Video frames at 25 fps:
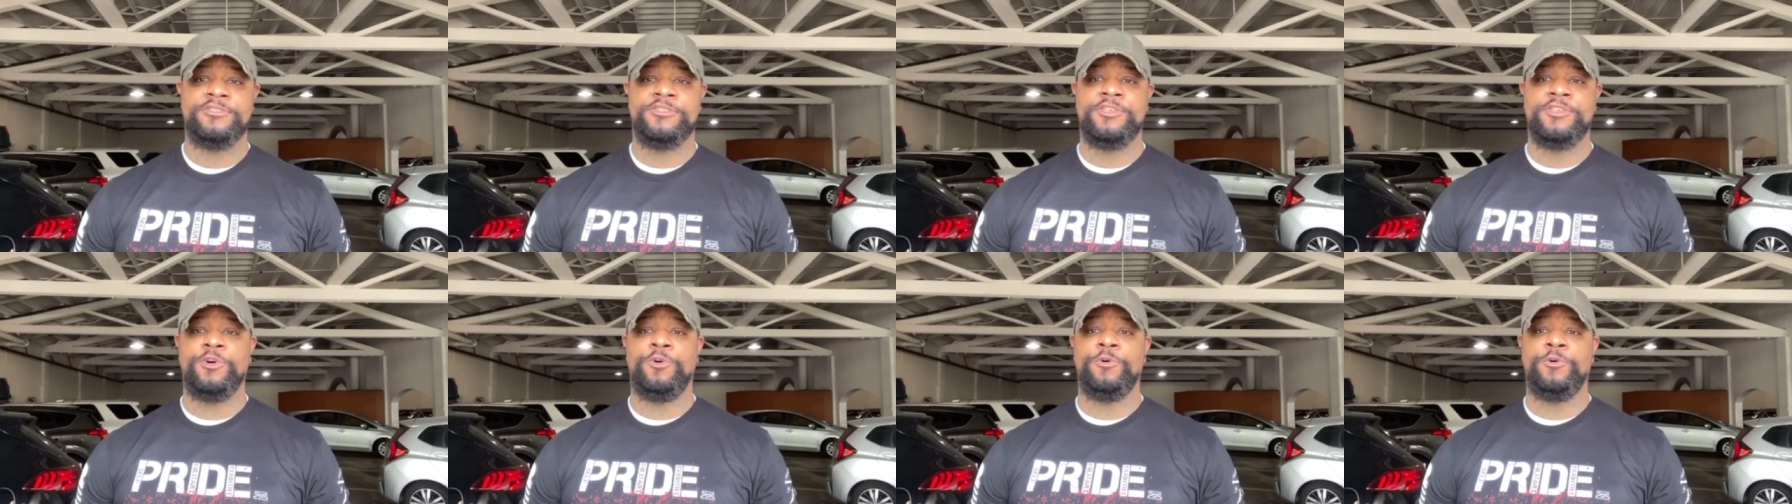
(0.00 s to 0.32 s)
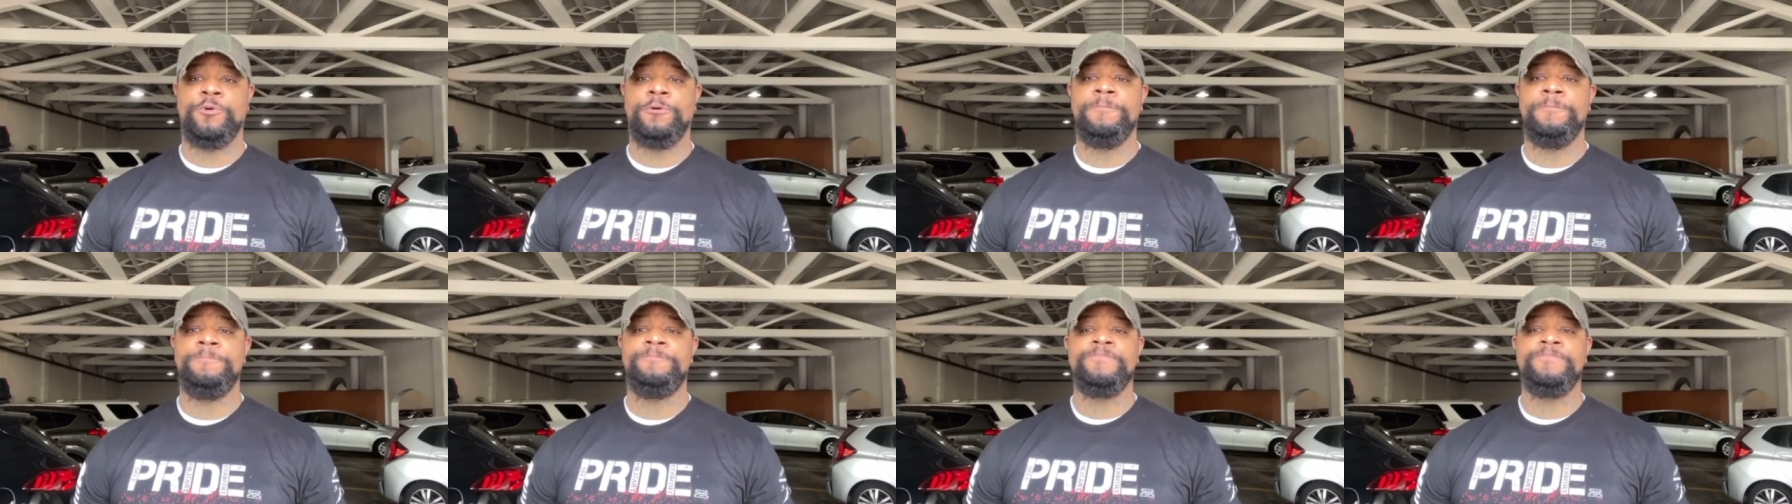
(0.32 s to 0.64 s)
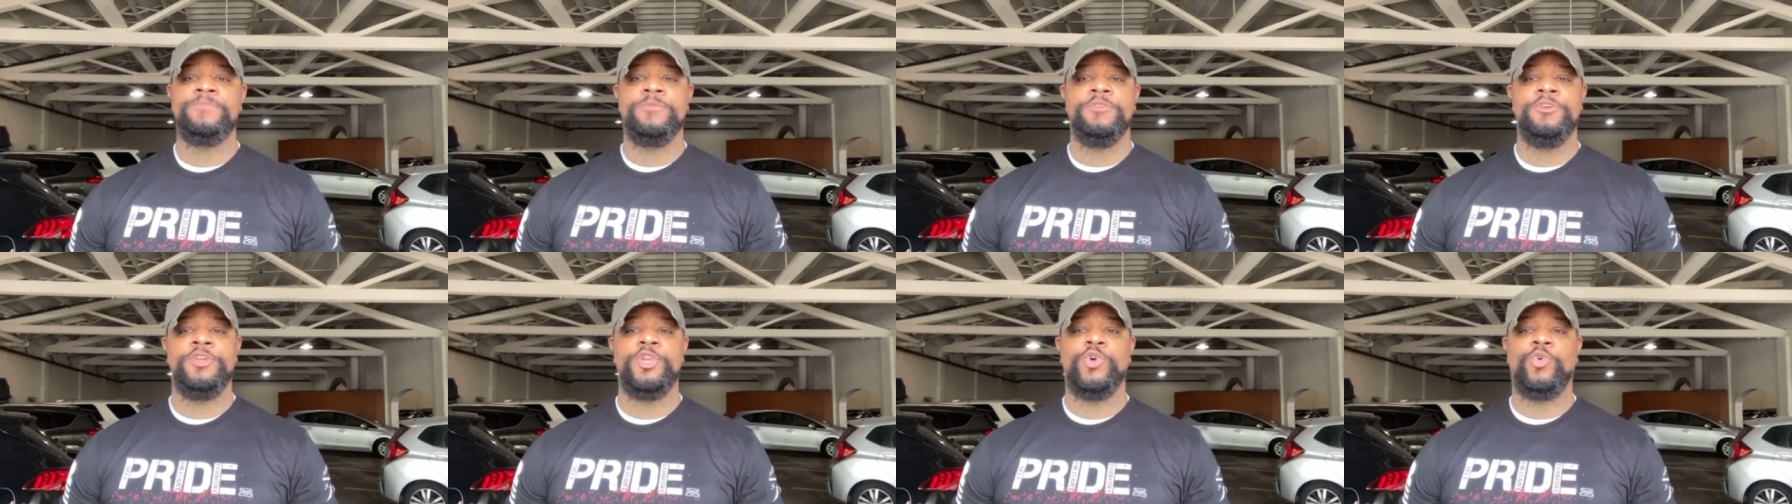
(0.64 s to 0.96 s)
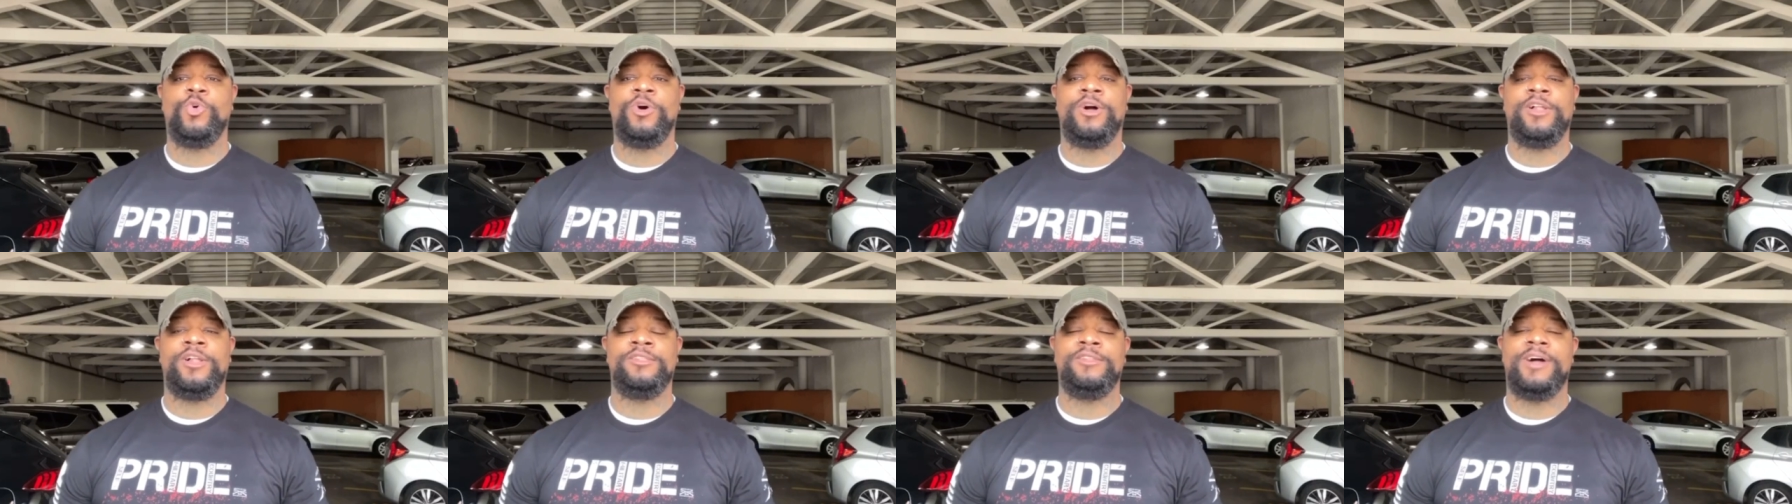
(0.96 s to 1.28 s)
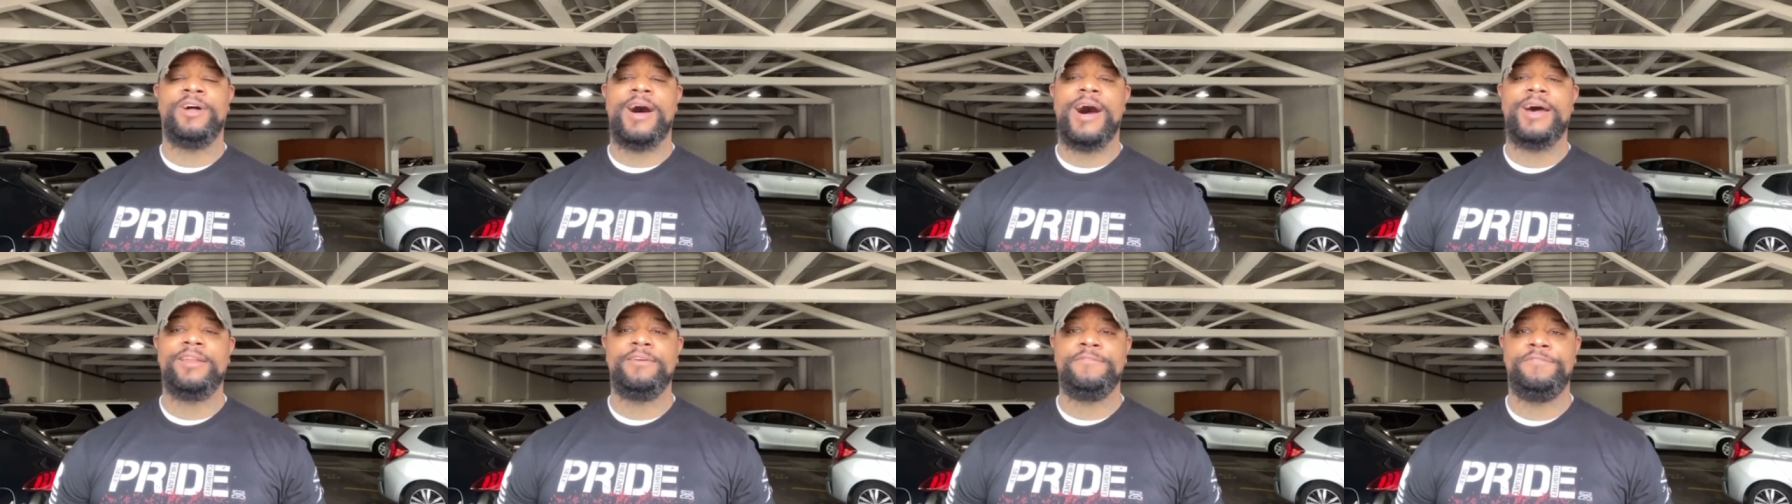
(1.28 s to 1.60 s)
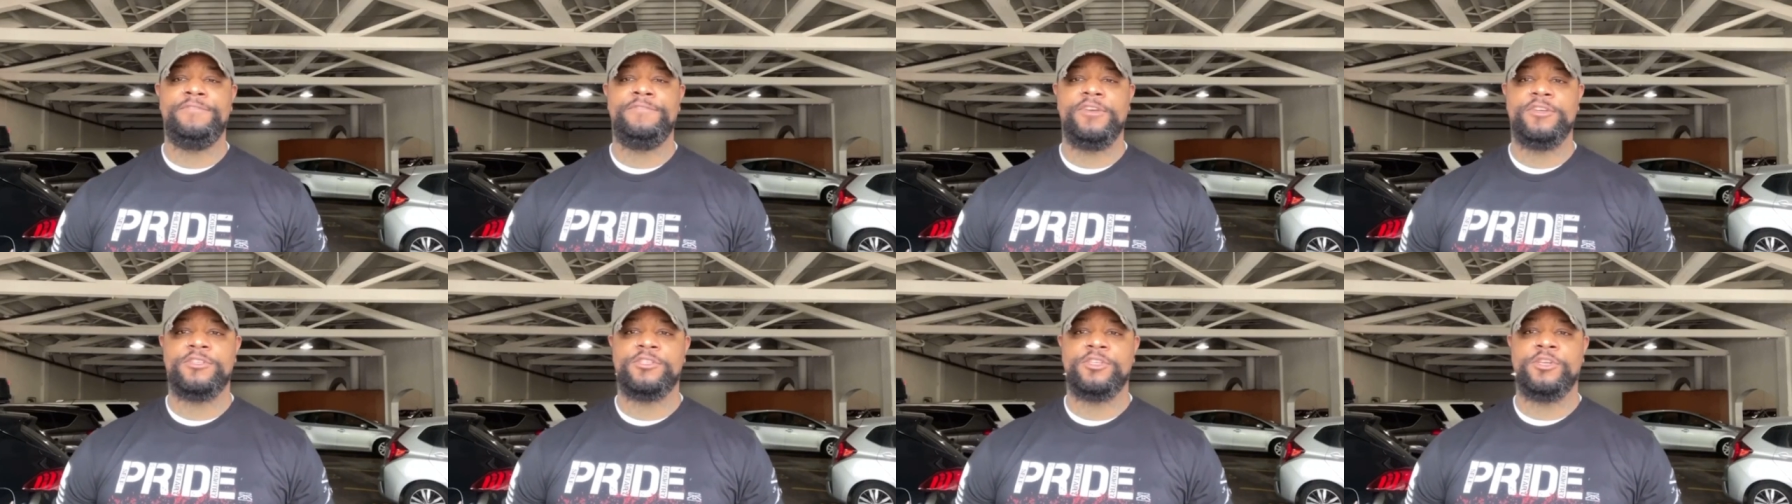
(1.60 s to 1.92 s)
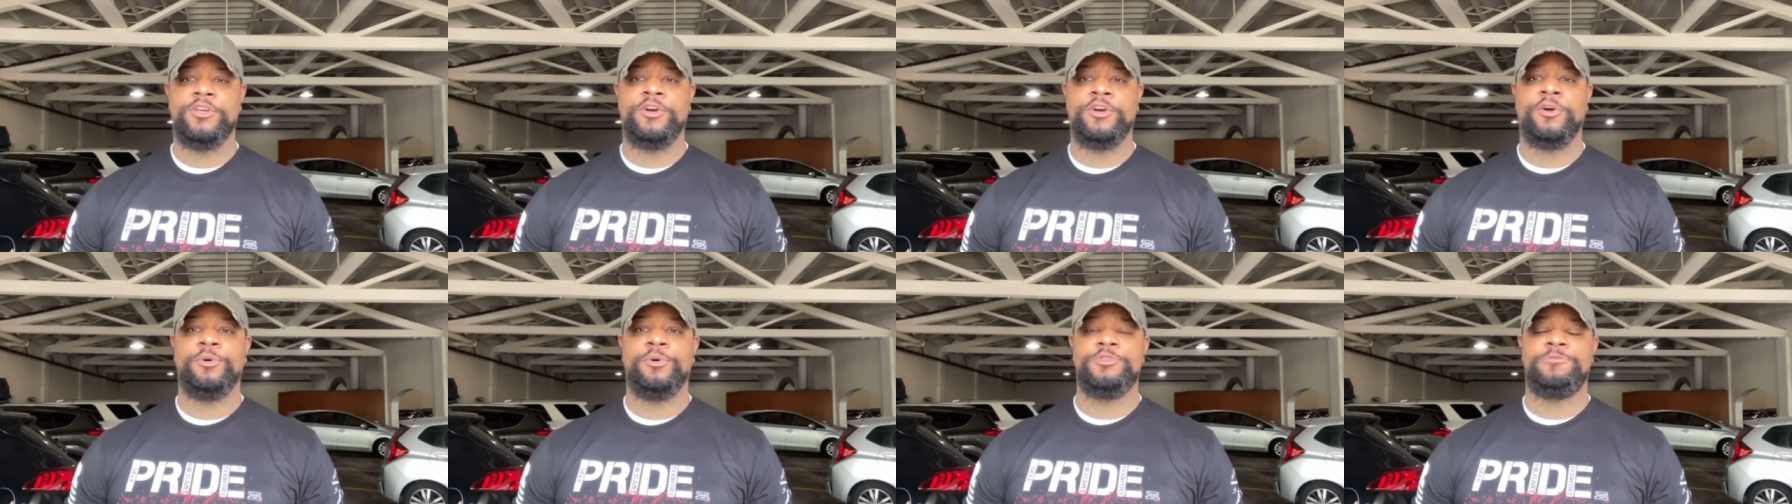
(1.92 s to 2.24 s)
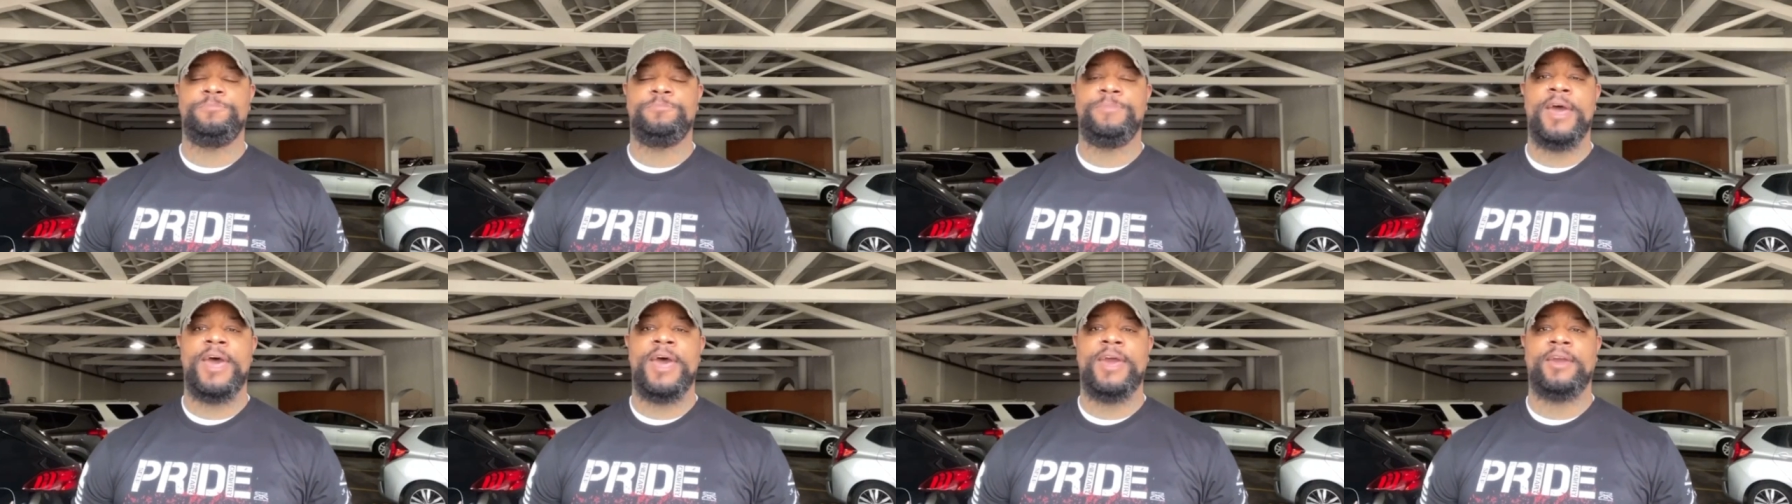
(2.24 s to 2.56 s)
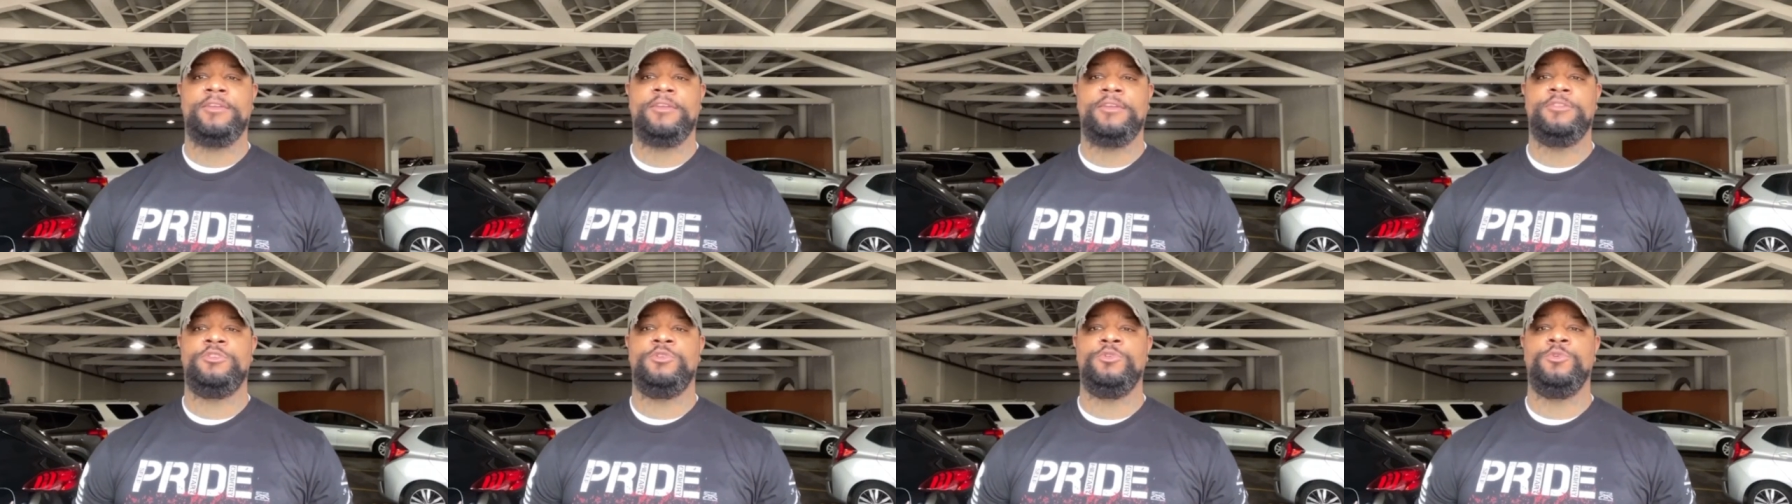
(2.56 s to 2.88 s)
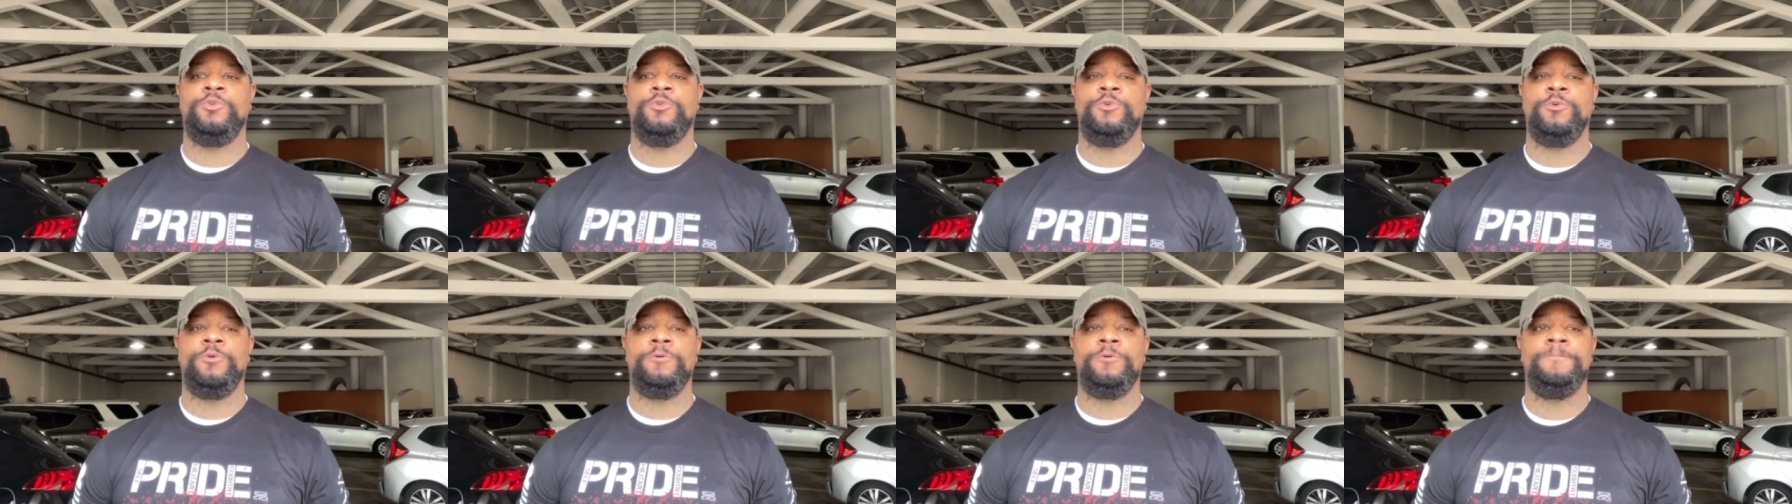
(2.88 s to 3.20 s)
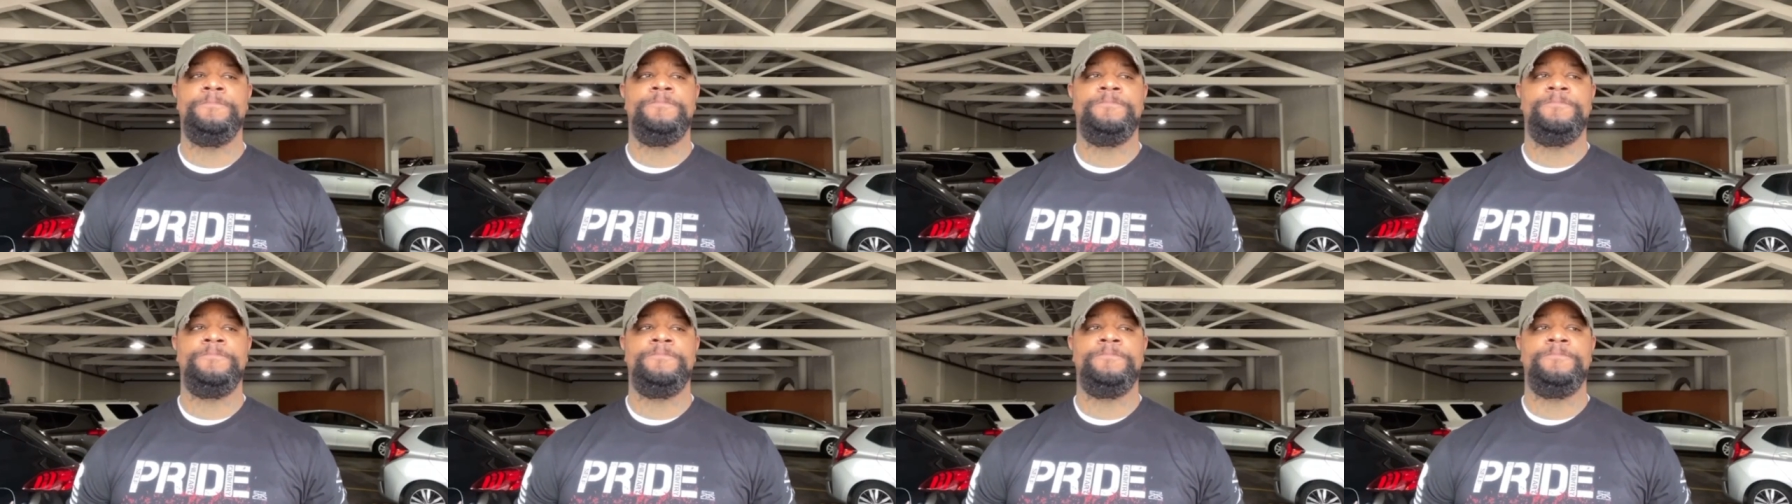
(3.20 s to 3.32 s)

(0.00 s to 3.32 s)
So, you know, a lot of this goes back to